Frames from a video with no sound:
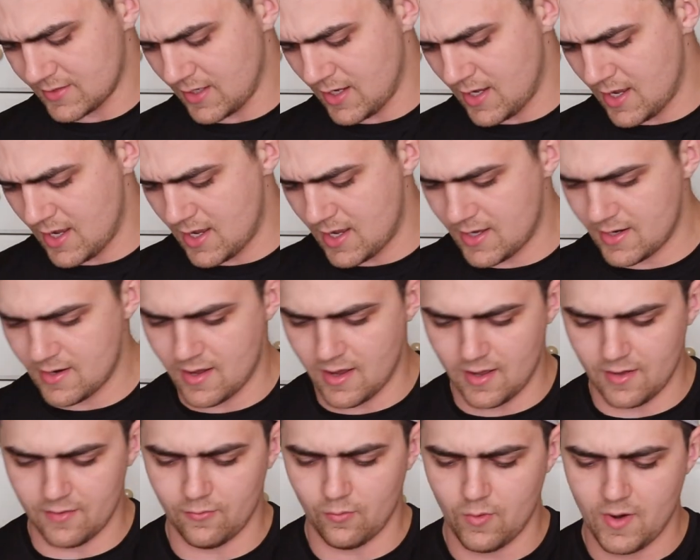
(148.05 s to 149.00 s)
a ton
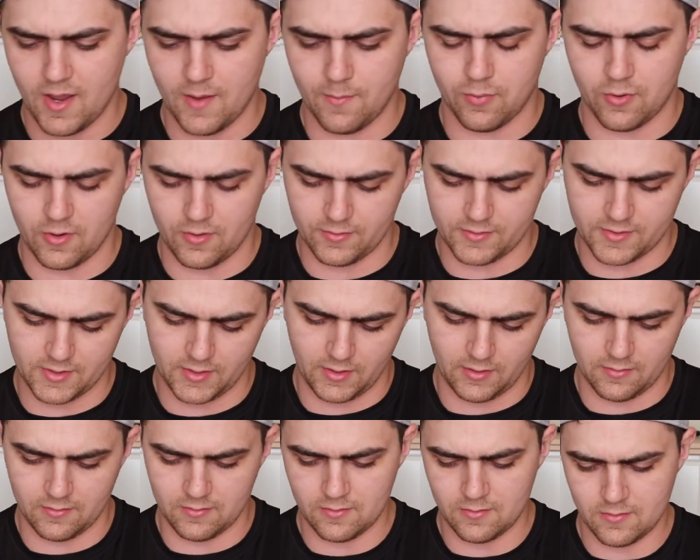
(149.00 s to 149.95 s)
of whey
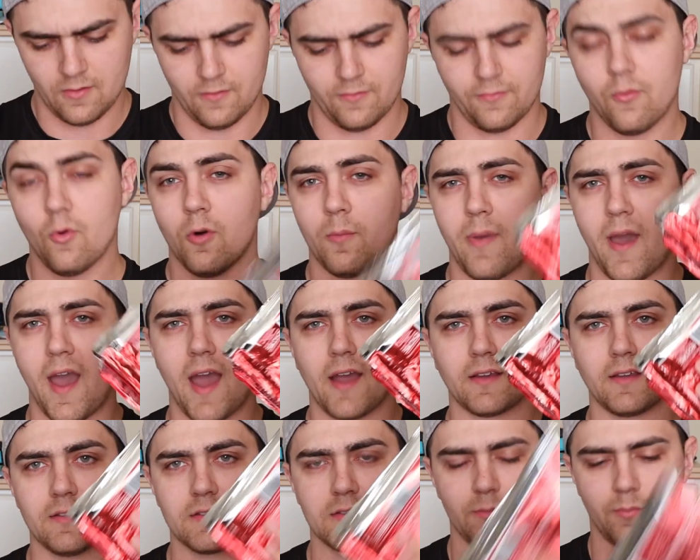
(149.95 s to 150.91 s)
protein, four
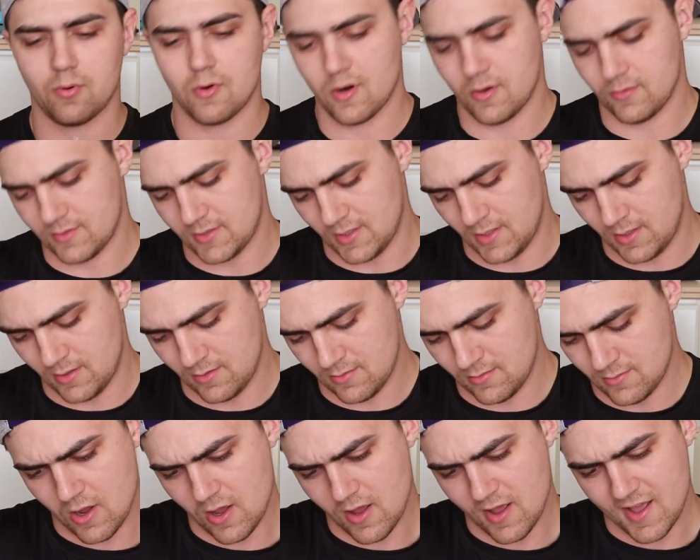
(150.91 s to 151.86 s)
packets of protein
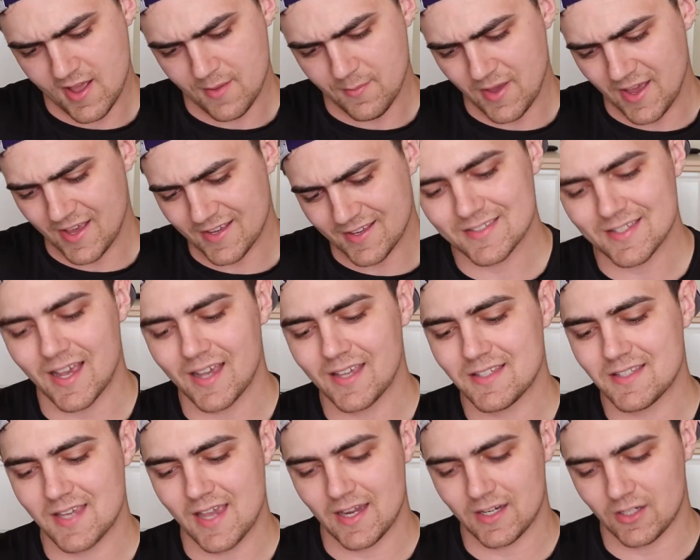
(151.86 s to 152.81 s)
from
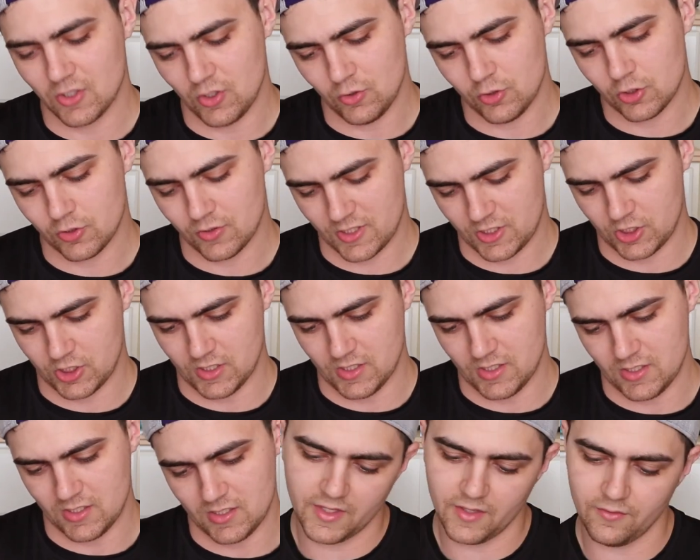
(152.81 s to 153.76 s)
SciTech
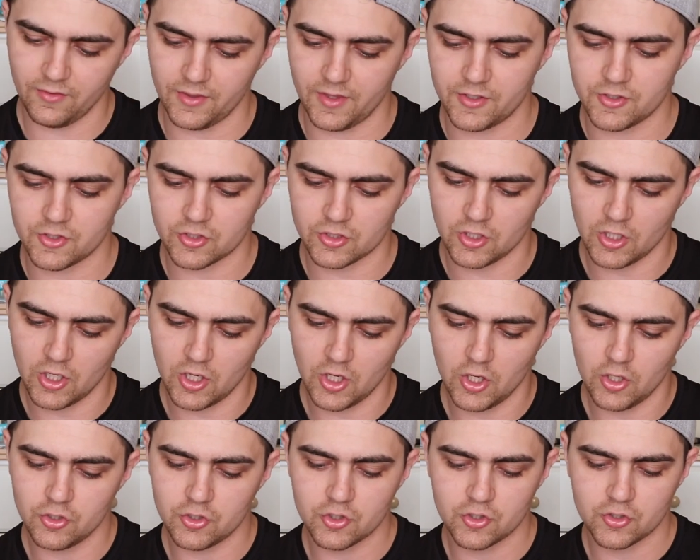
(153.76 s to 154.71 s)
Nutrition. They give you this
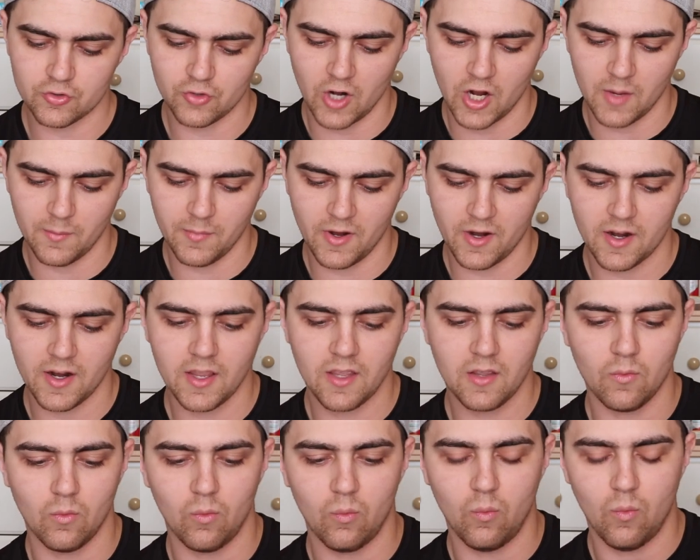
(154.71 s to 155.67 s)

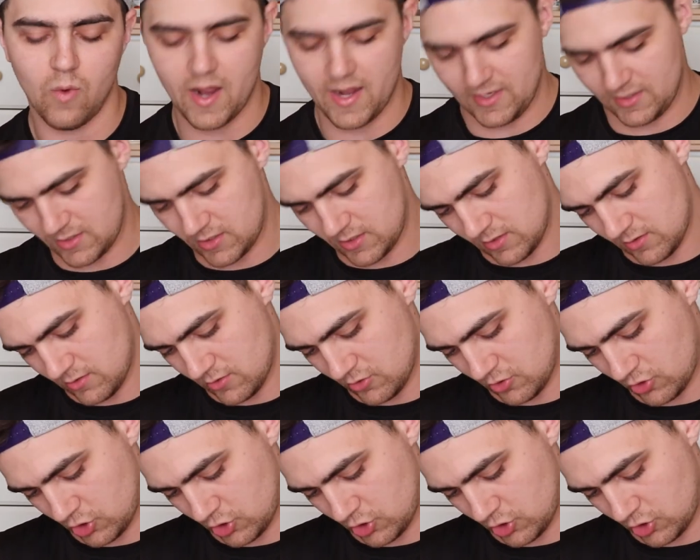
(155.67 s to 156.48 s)
strawberry white